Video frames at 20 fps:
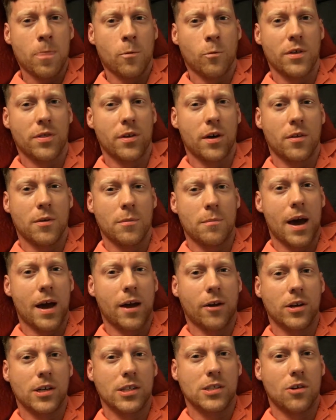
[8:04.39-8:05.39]
with other
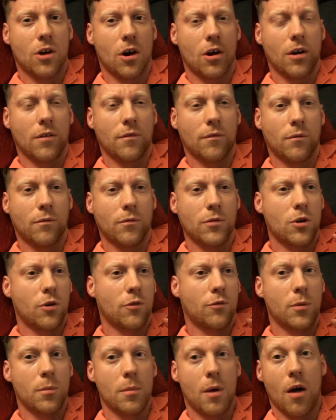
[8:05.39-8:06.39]
migrants,
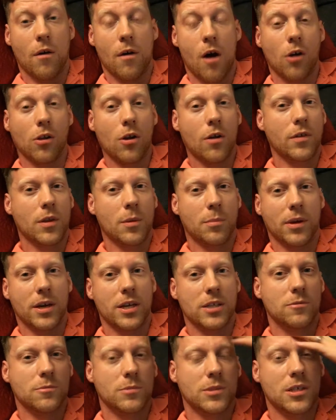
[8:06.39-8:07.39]
from all over the
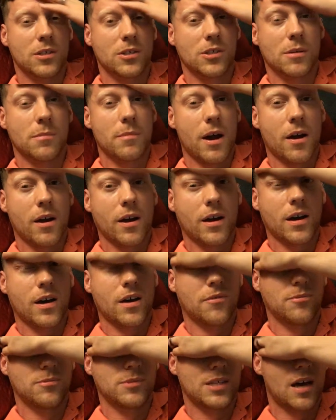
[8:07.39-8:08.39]
place, from Central
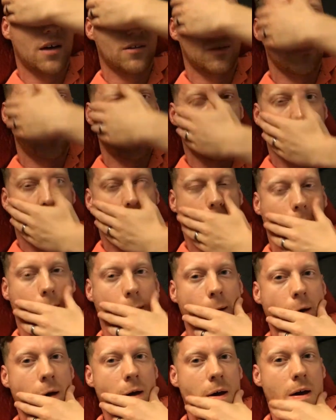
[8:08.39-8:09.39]
America, from South
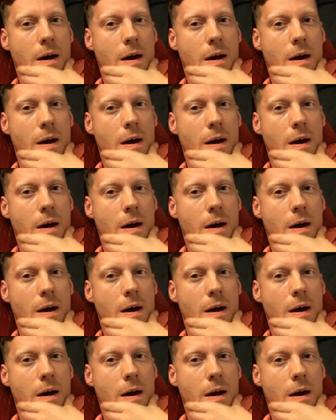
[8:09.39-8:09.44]
America,